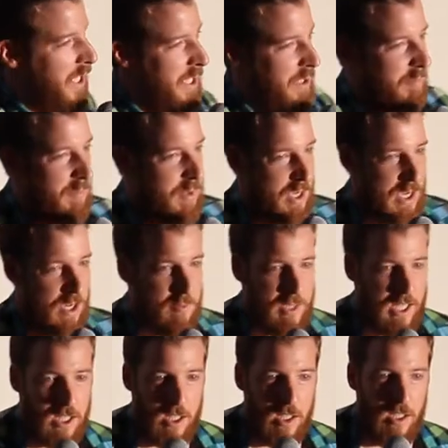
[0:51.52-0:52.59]
um, how I'm
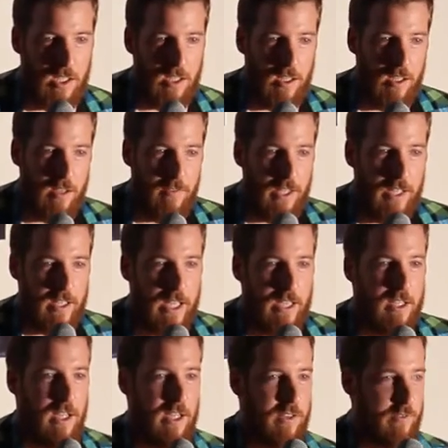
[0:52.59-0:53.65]
actually living
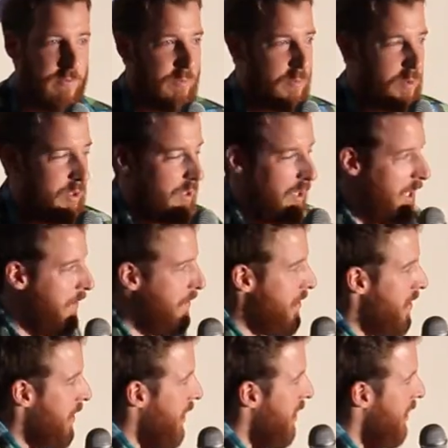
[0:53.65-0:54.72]
that kind of work
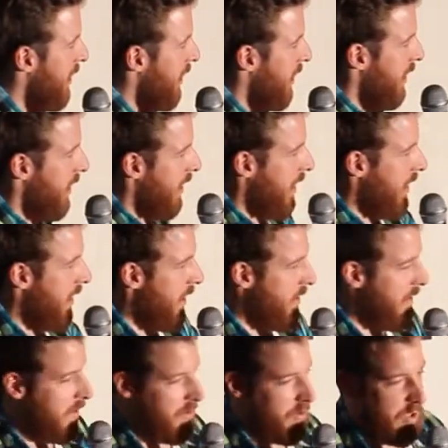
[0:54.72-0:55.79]
lifestyle. Uh,
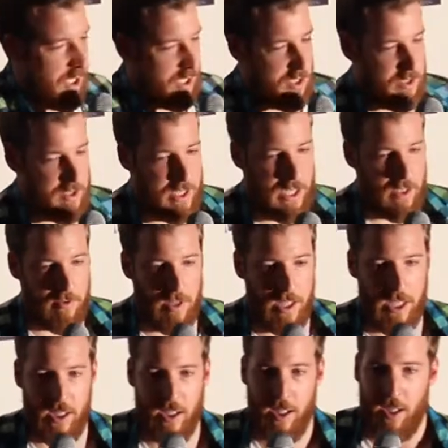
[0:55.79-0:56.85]
the introduction said
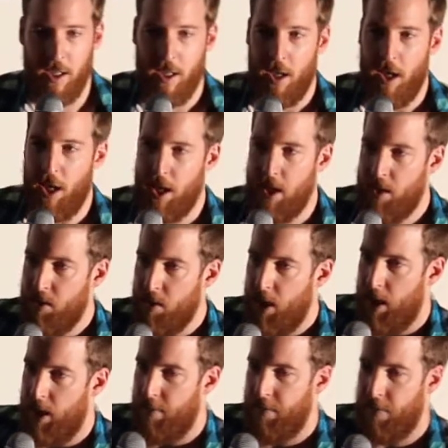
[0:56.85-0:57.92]
already, I do
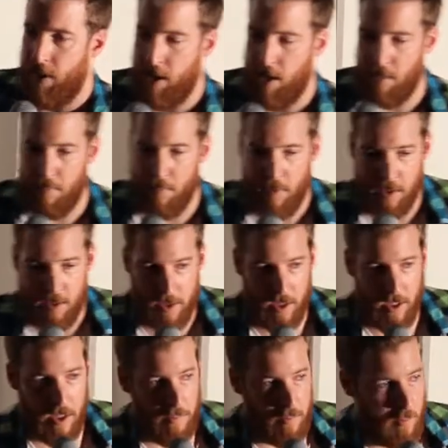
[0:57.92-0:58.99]
have um, a
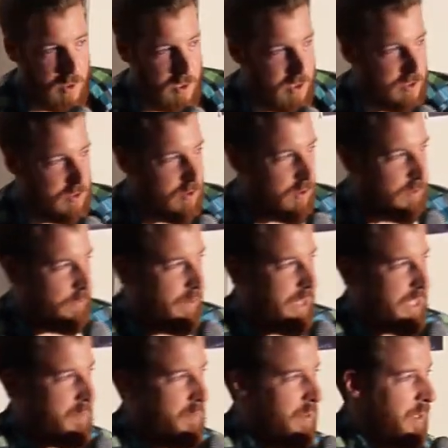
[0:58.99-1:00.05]
startup which is called
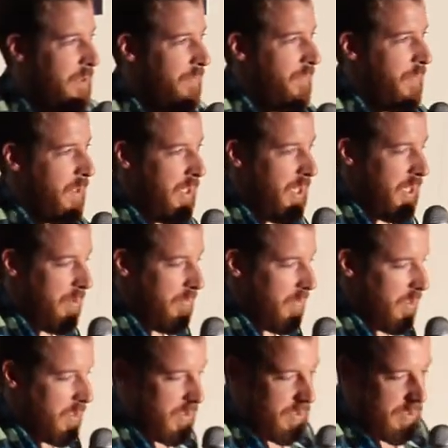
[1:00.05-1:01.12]
Fastbill. Um,
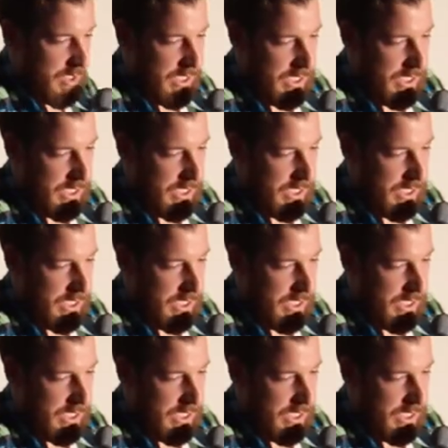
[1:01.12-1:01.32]
it's,